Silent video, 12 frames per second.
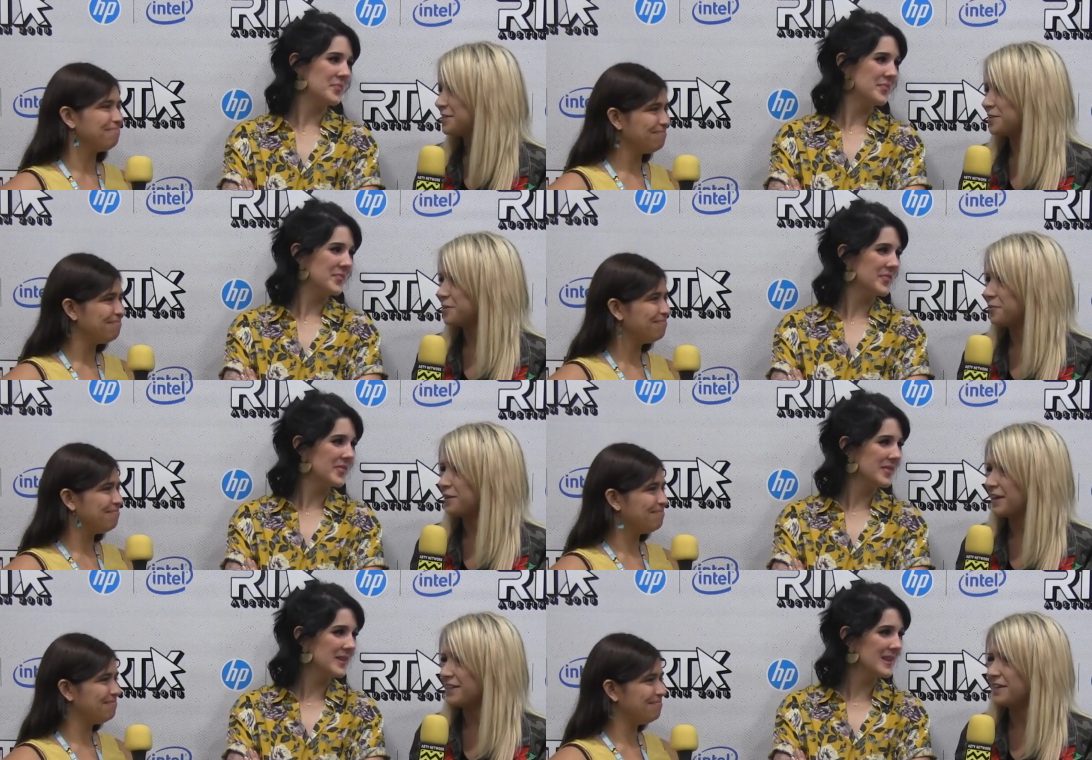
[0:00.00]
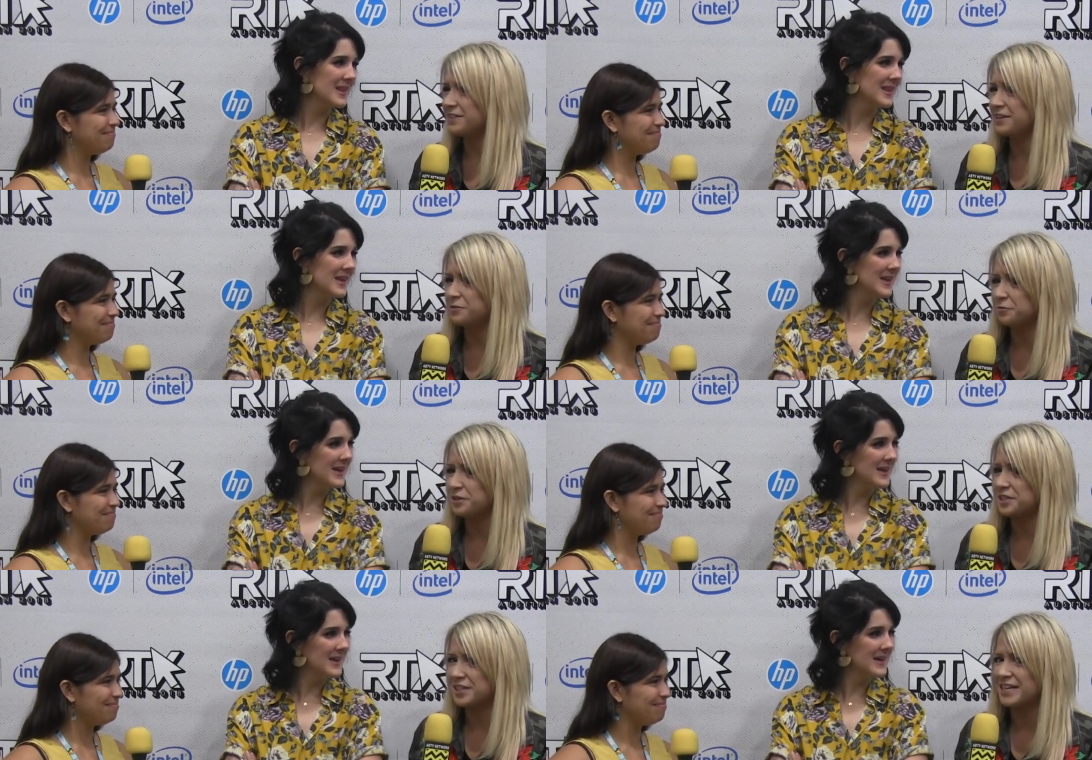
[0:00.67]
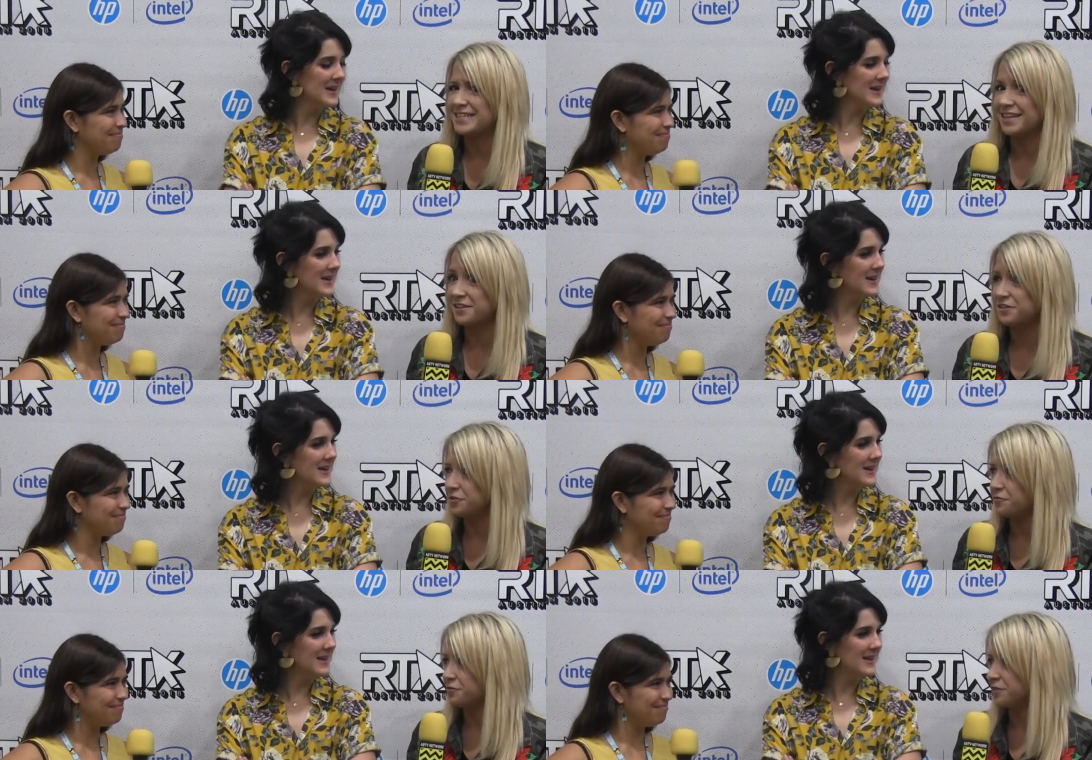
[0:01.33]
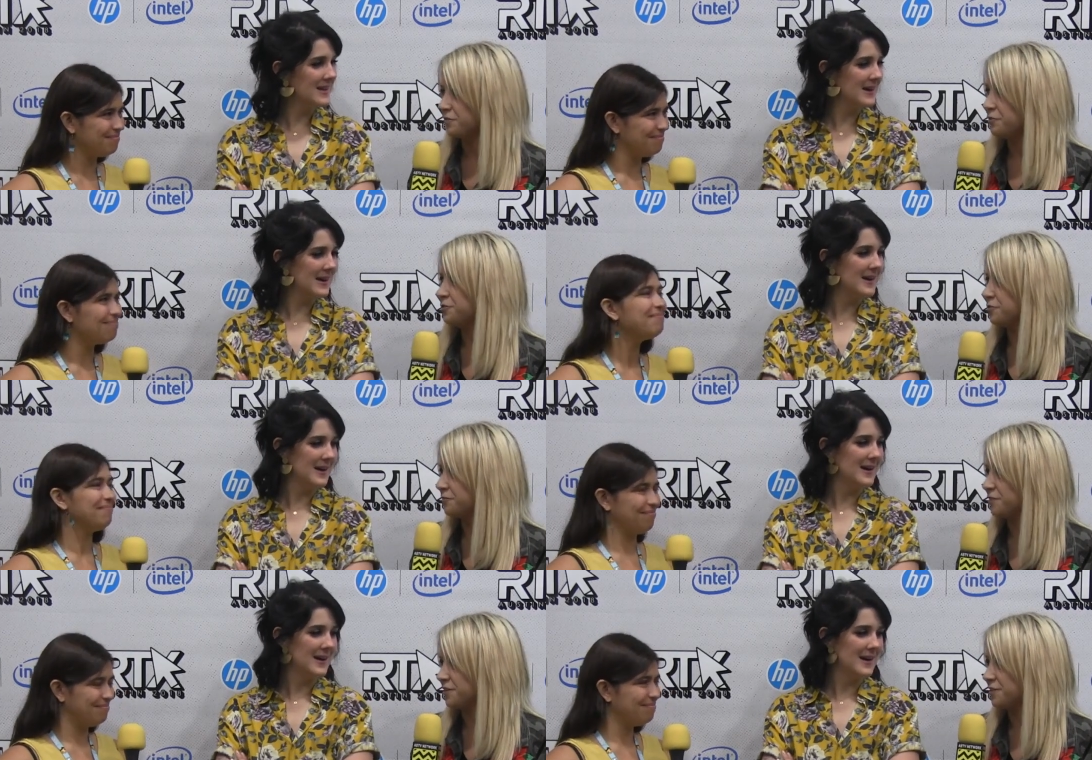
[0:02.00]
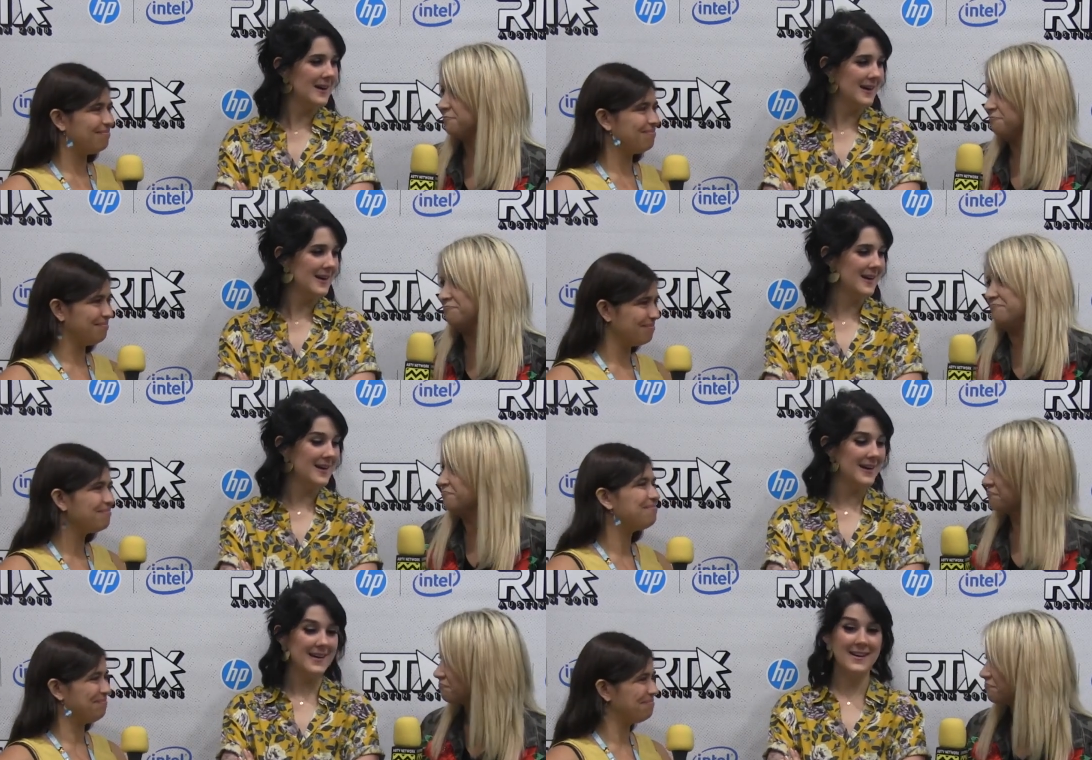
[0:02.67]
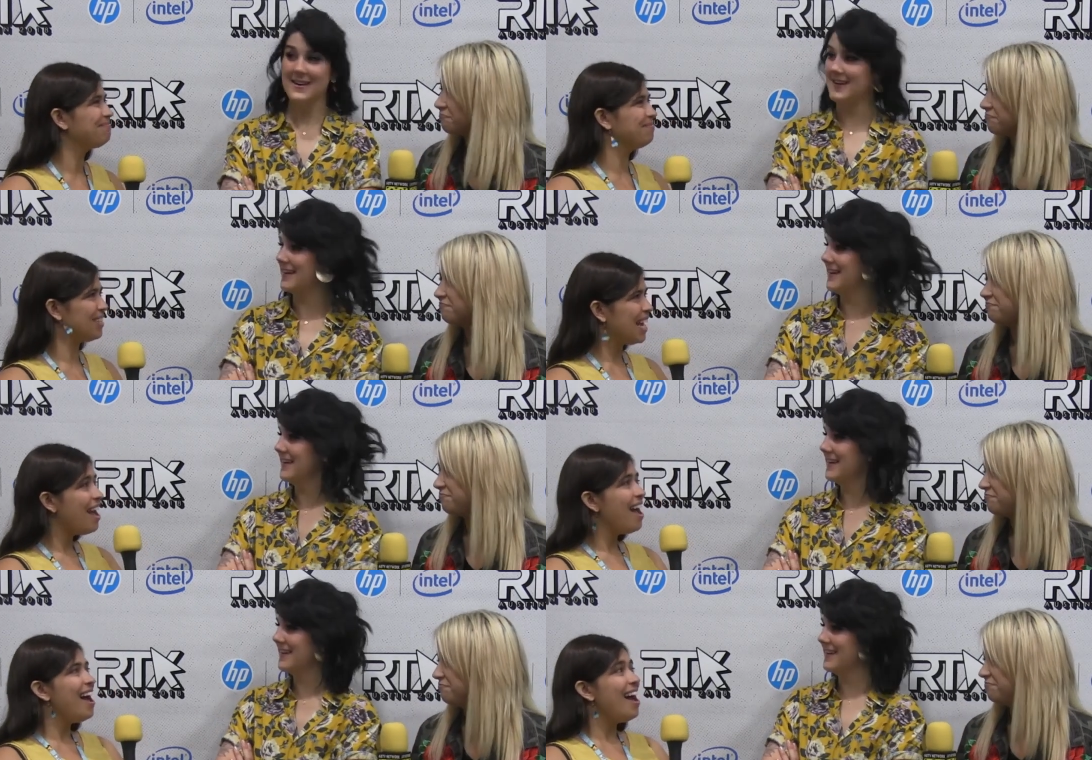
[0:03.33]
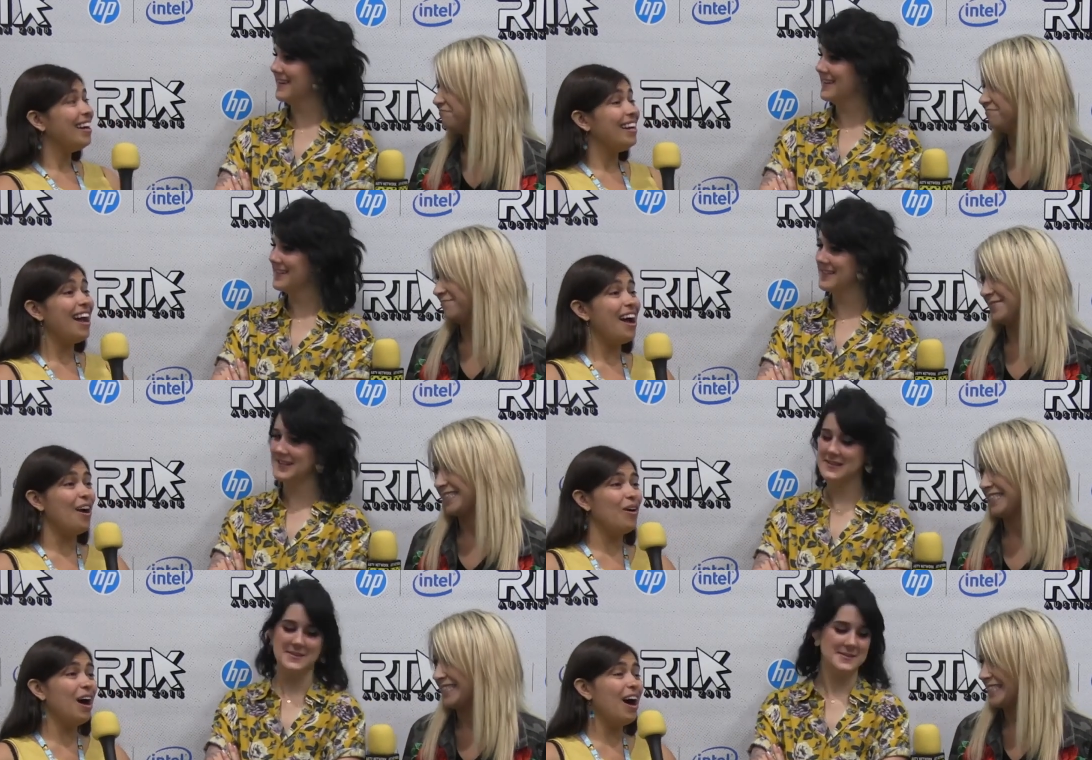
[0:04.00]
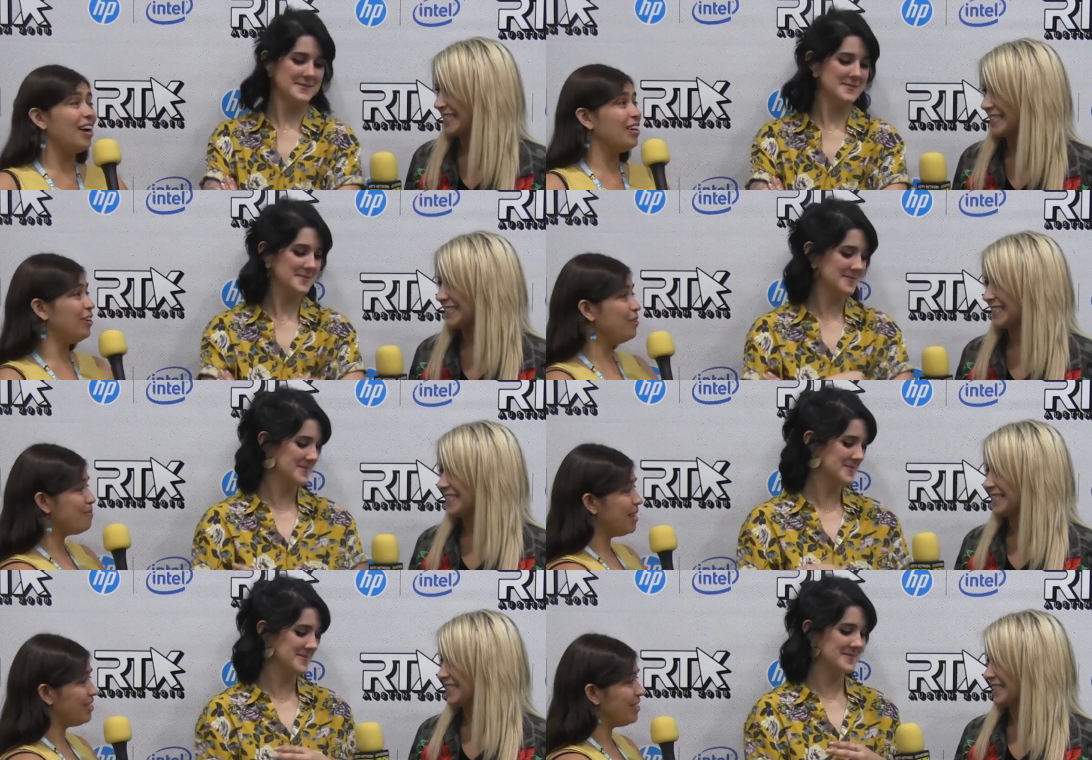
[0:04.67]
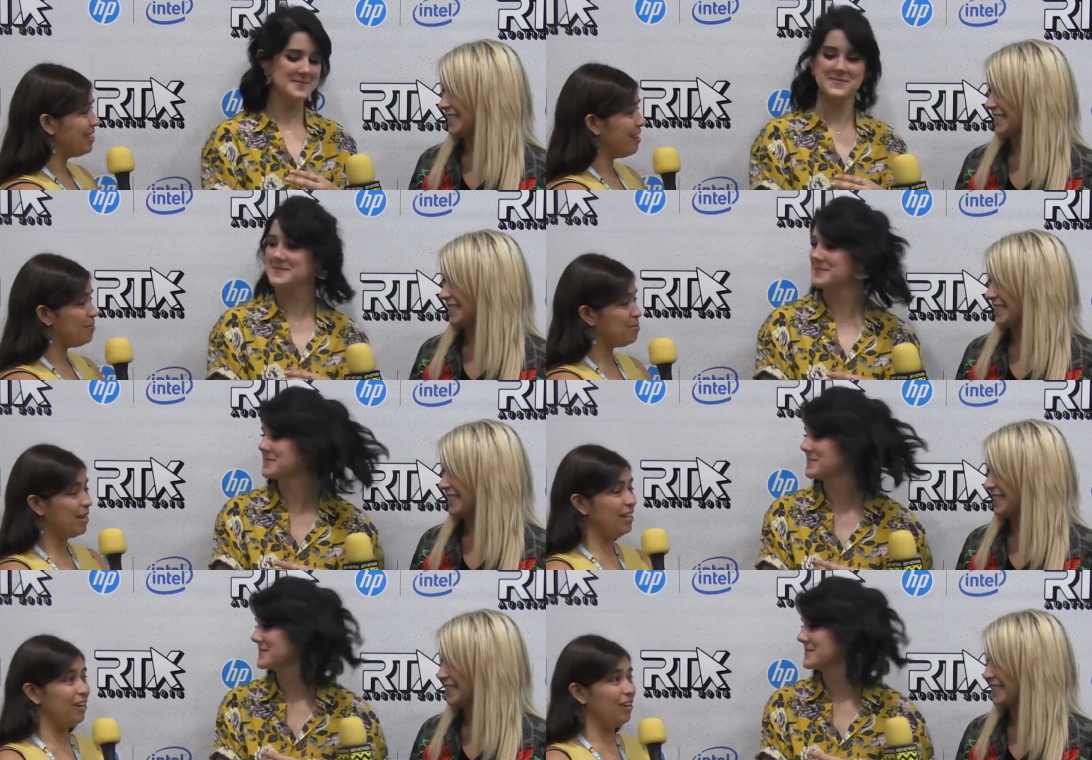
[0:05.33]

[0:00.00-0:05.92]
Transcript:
Speaker 1: So I think that it really just kind of set the tone for the future for her. Yeah.
Speaker 2: Now, uh, you mentioned everybody